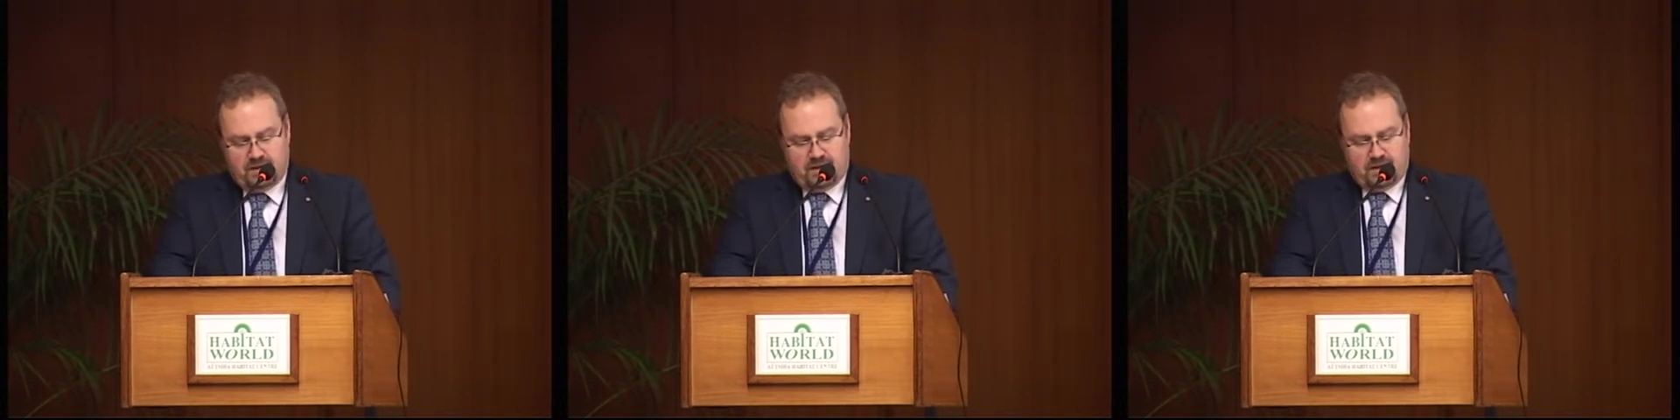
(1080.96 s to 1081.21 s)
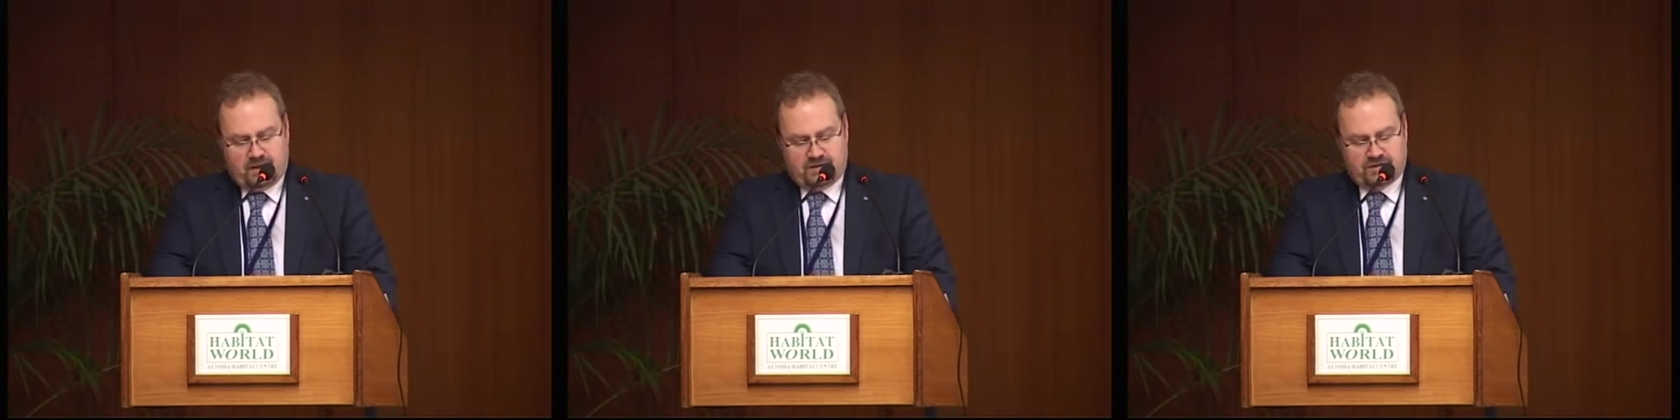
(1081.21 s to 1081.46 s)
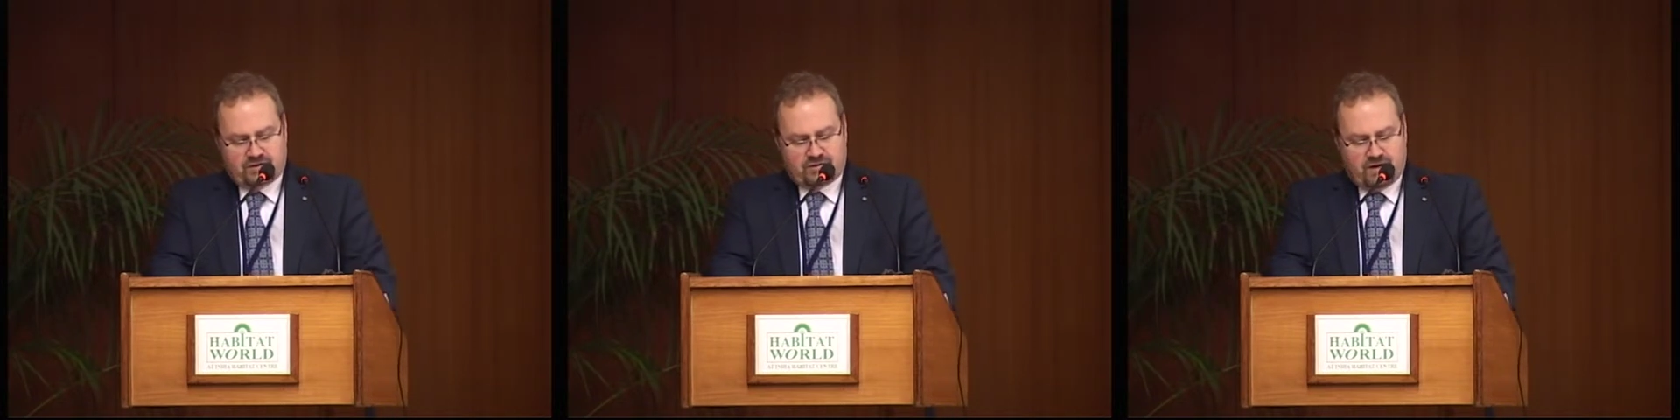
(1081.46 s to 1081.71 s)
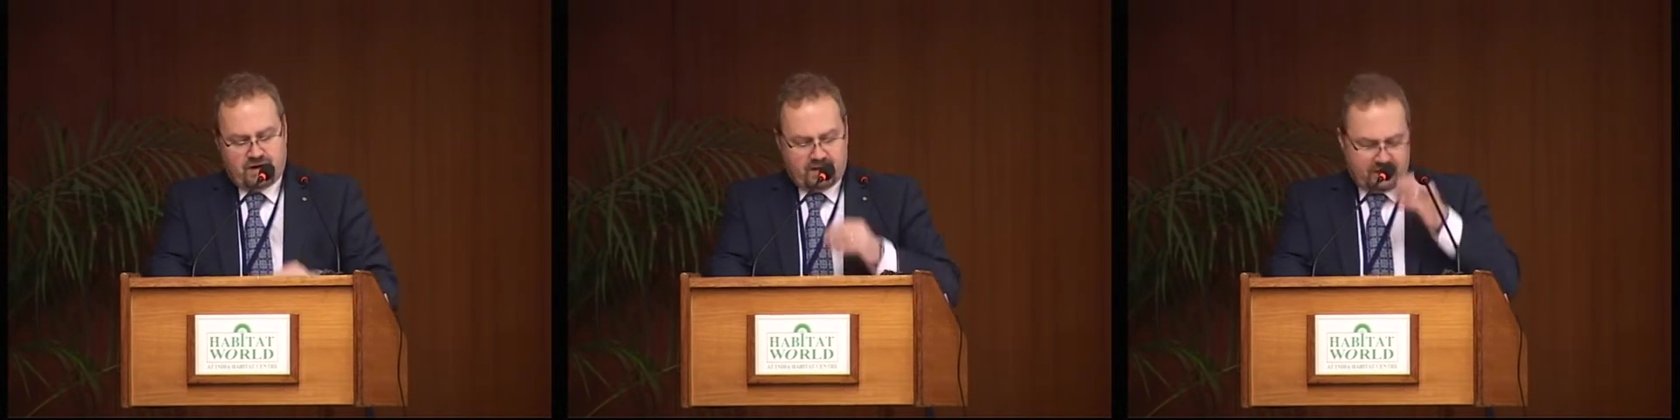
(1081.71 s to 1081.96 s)
And I think
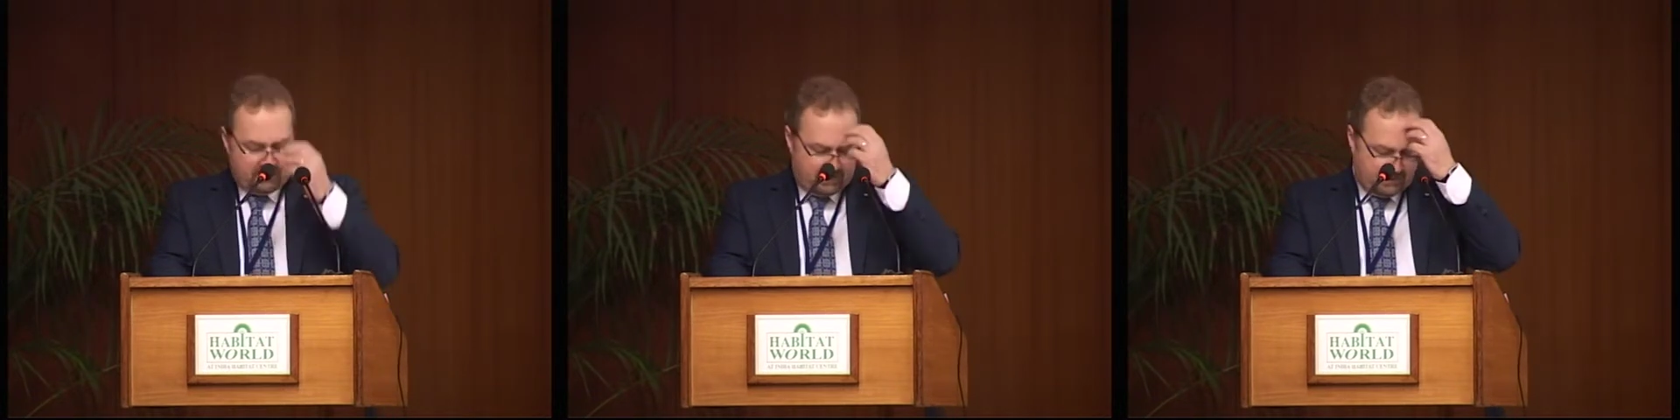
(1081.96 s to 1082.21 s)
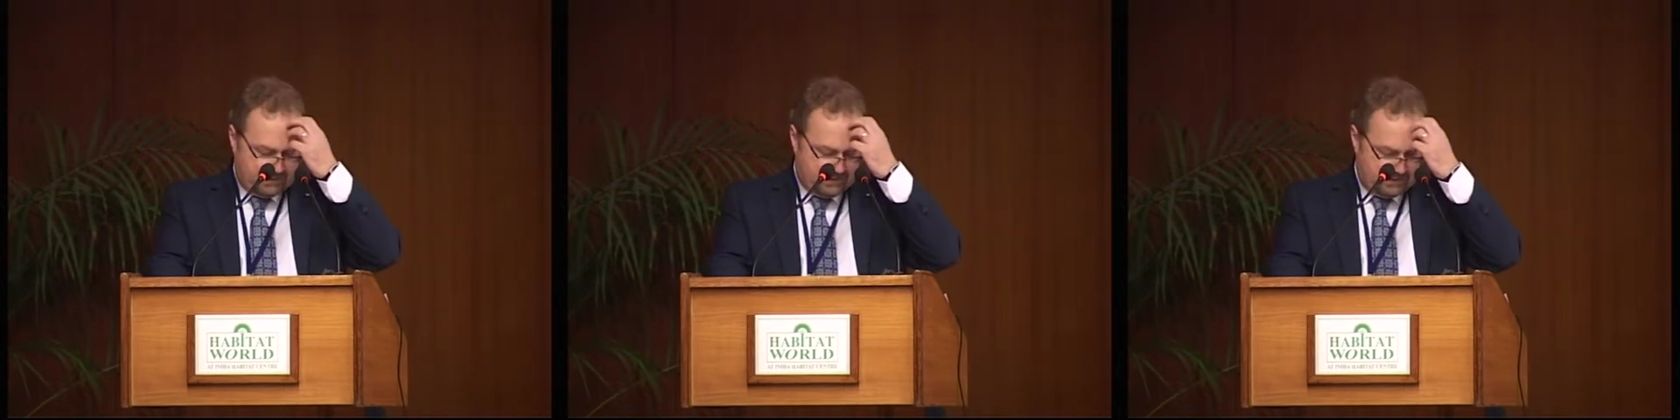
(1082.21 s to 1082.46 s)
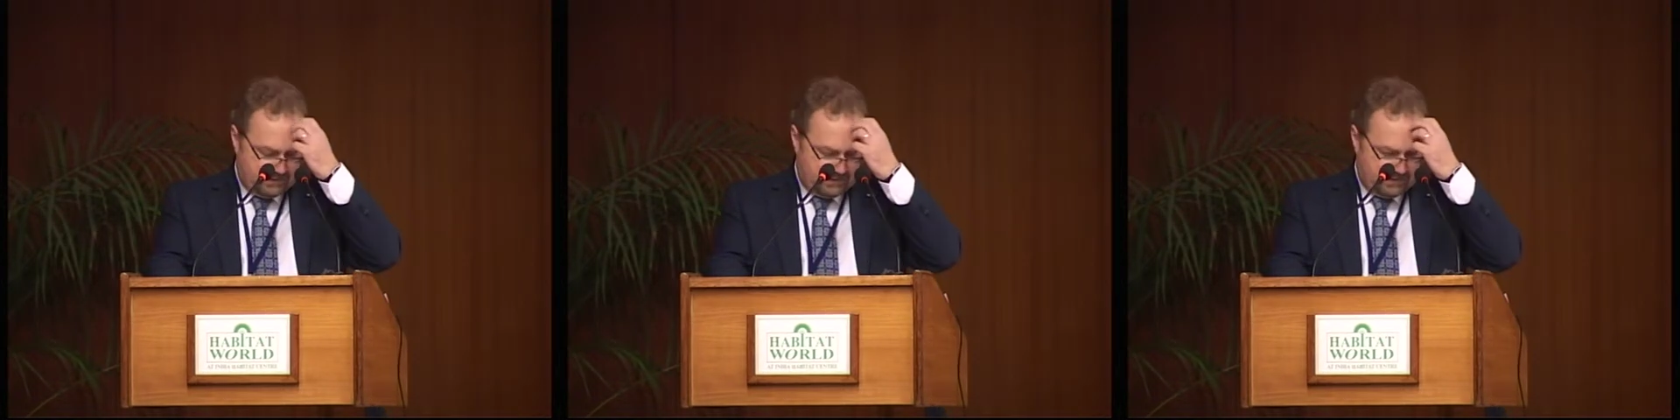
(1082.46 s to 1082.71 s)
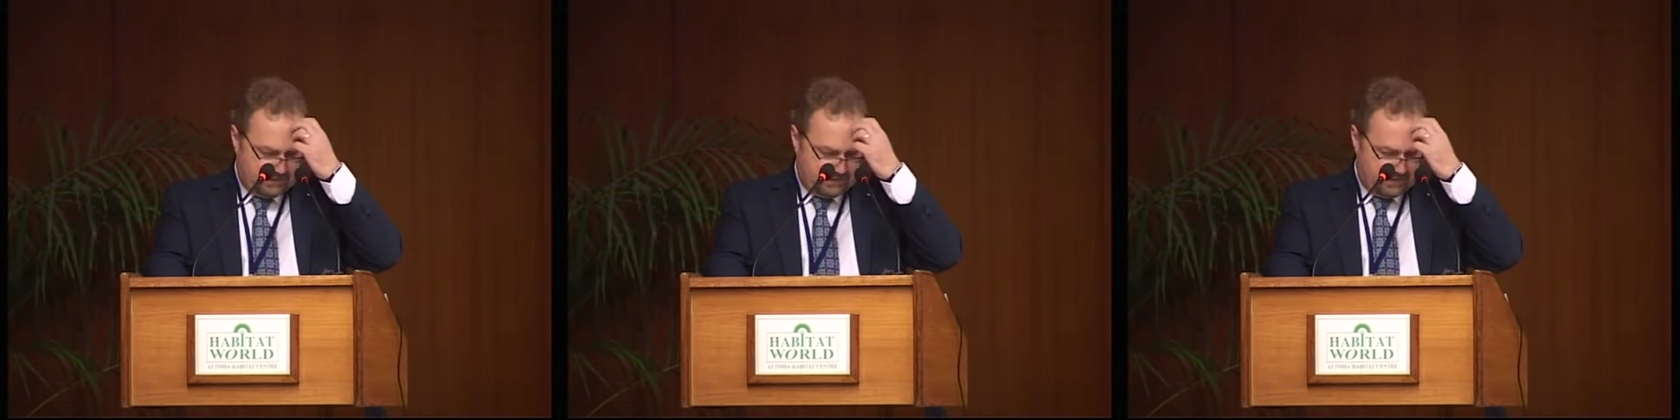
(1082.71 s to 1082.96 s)
Australia, like
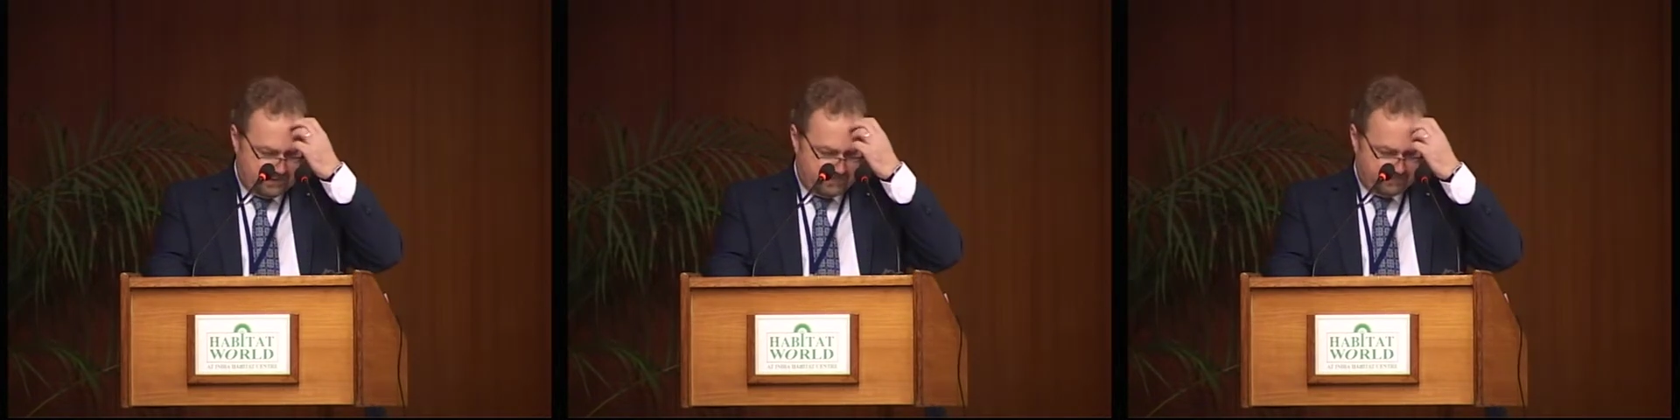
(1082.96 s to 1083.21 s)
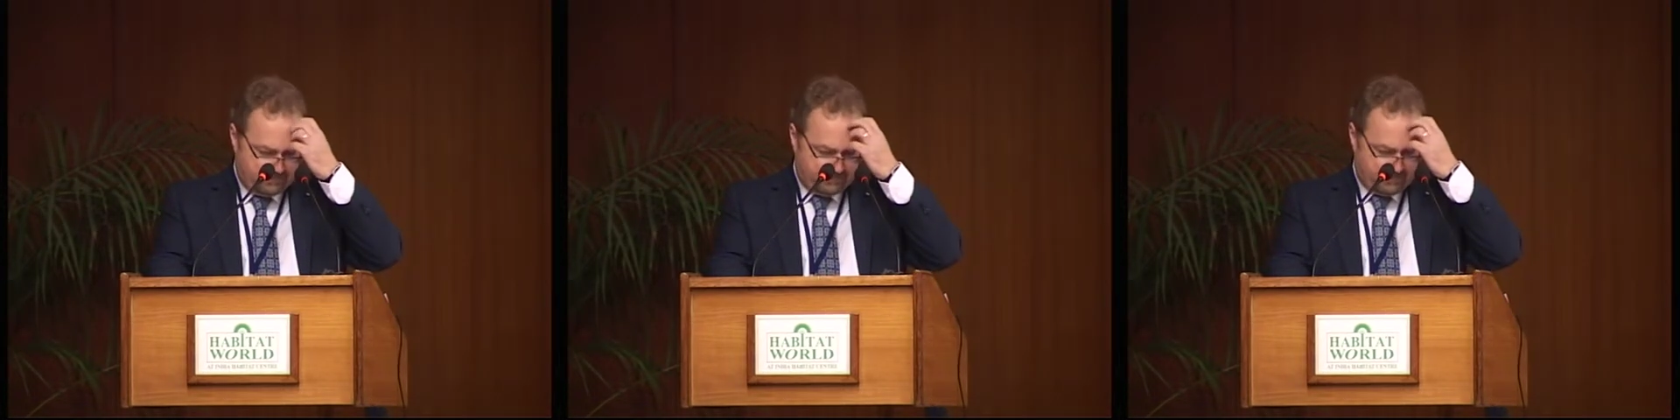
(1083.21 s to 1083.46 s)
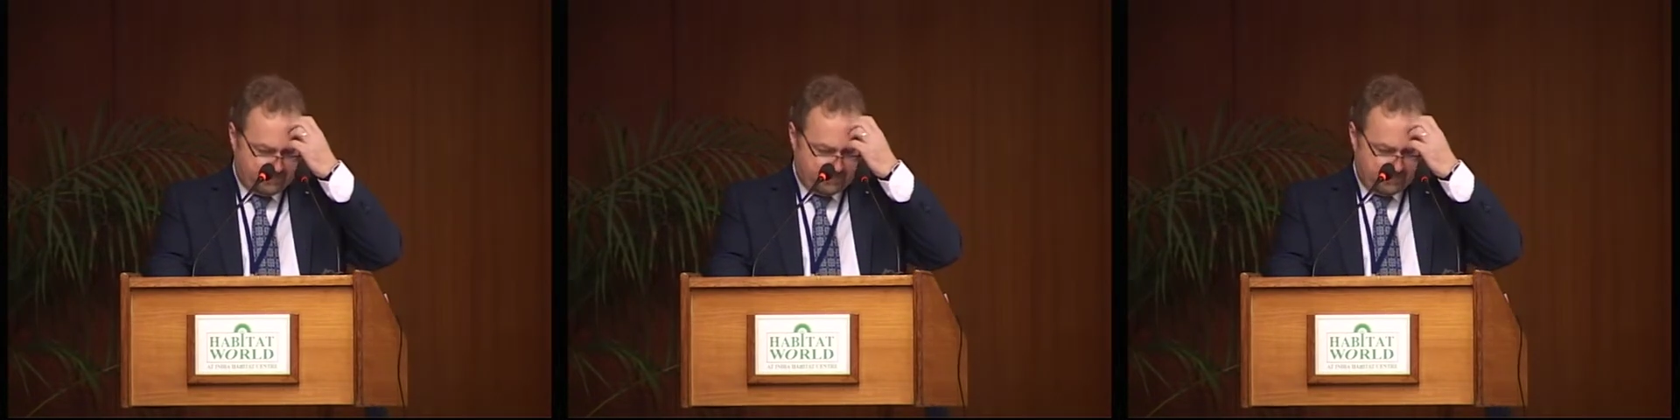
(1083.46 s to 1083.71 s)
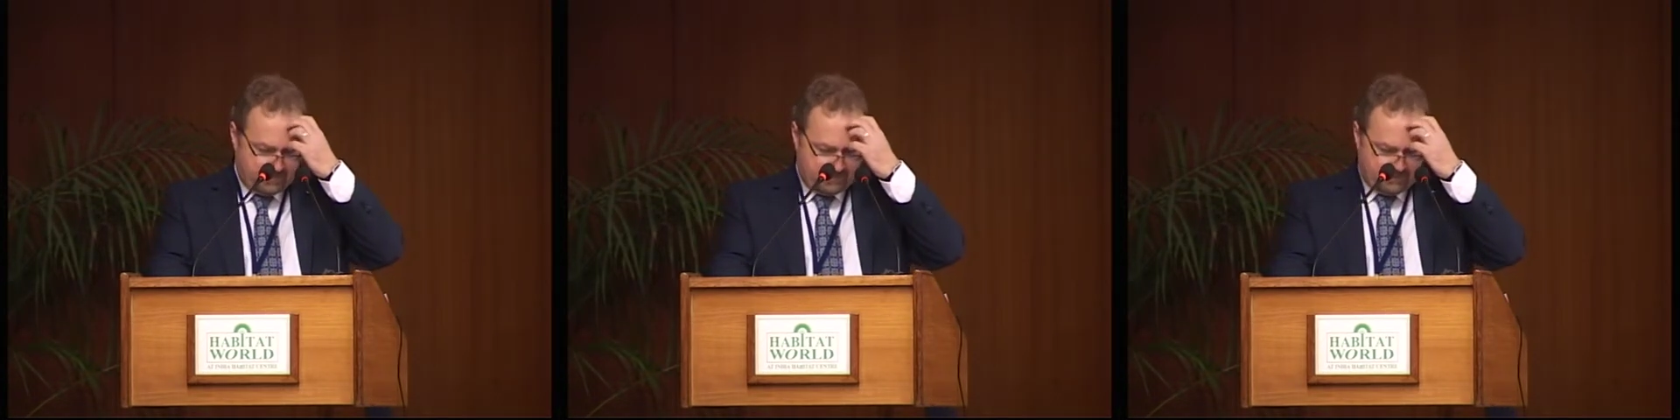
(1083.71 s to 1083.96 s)
India,
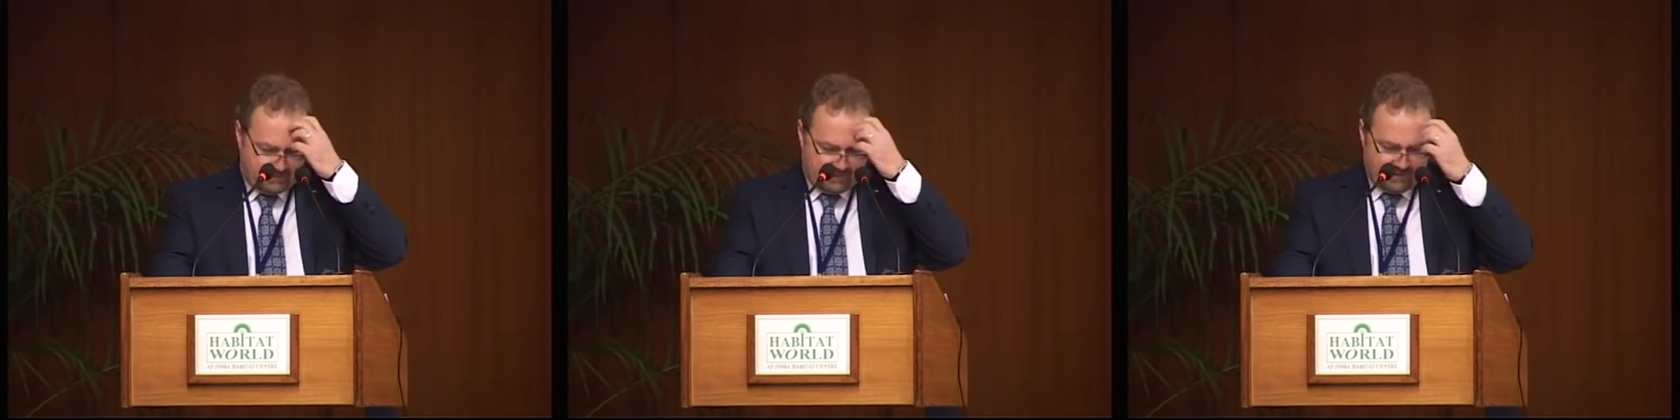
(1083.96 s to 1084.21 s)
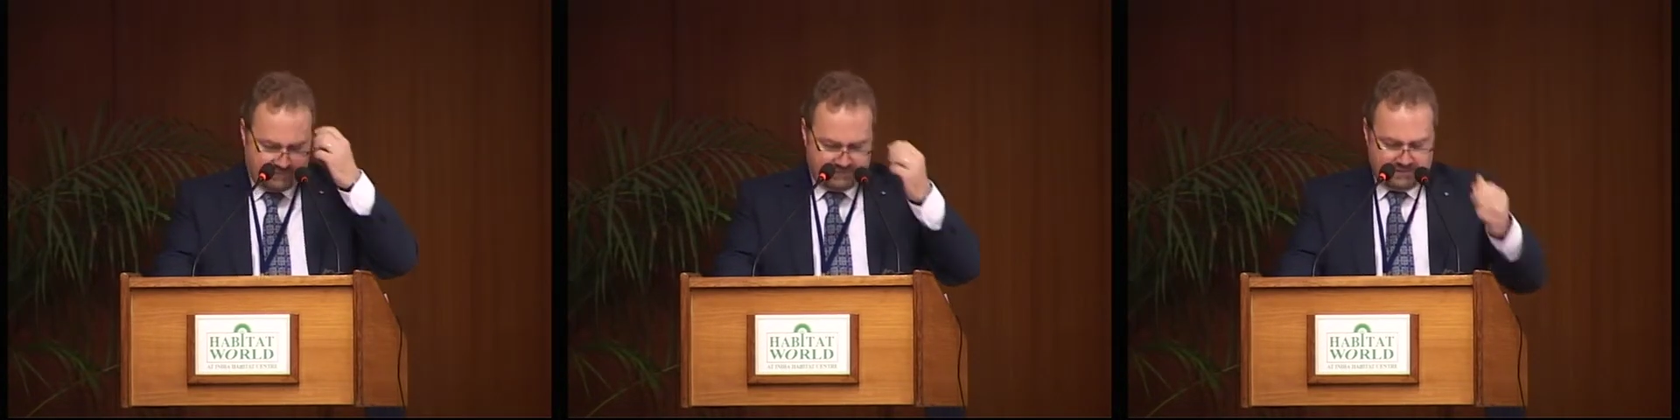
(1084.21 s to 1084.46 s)
have